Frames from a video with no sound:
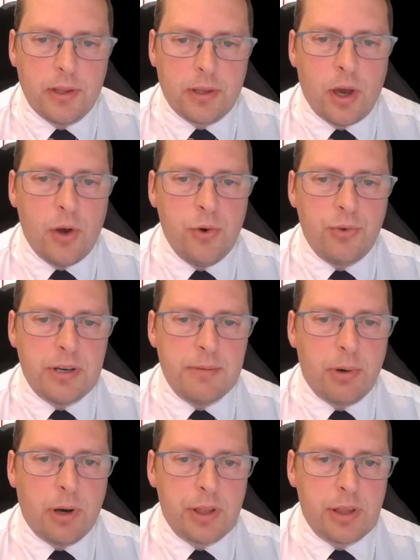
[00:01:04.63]
Code written
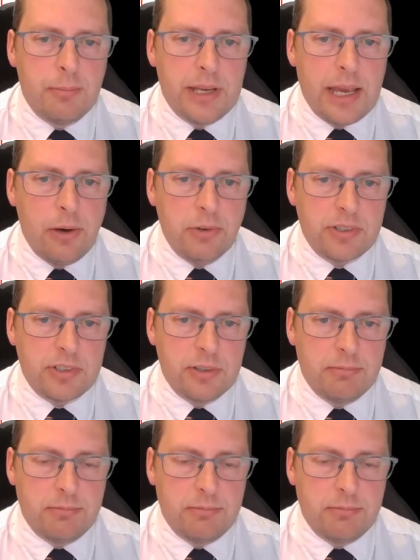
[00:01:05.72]
by somebody else.